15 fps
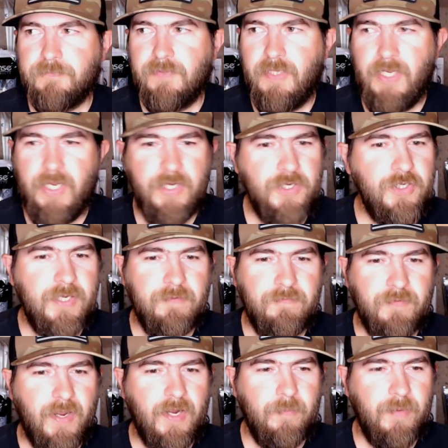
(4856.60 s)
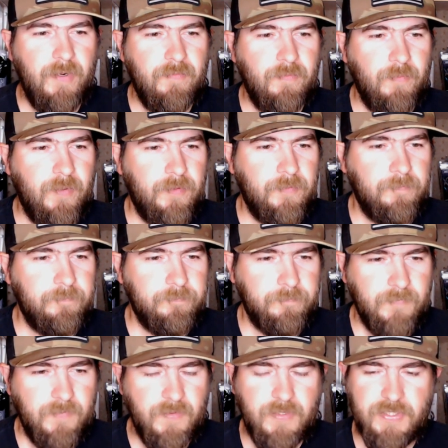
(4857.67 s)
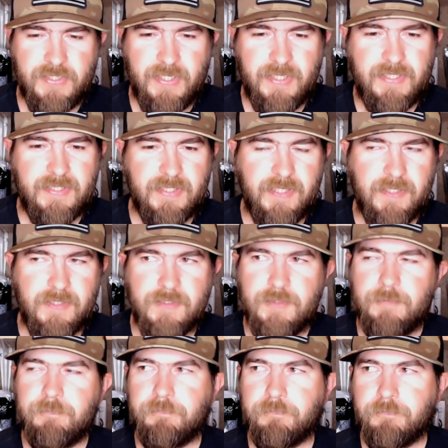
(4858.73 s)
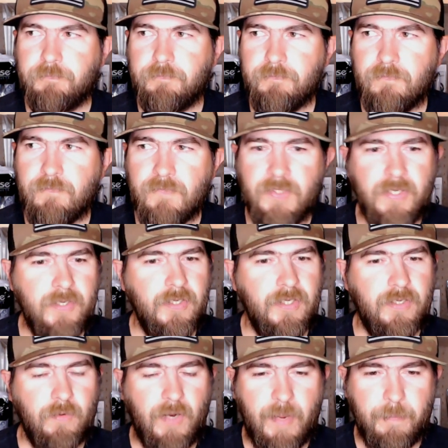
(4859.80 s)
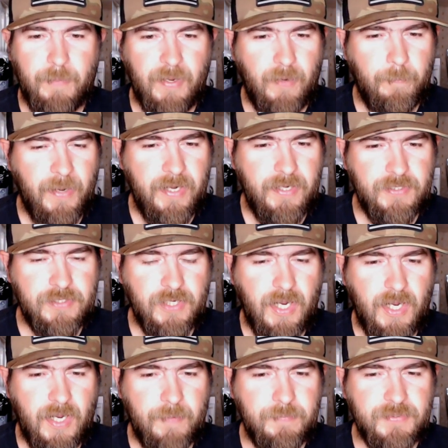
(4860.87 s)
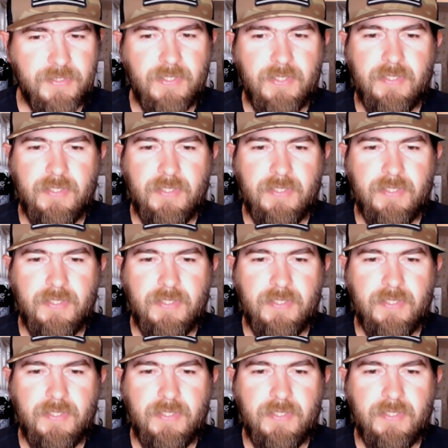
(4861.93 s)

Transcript: And you can find them everywhere. The Sixth Sense, going to have better paint jobs.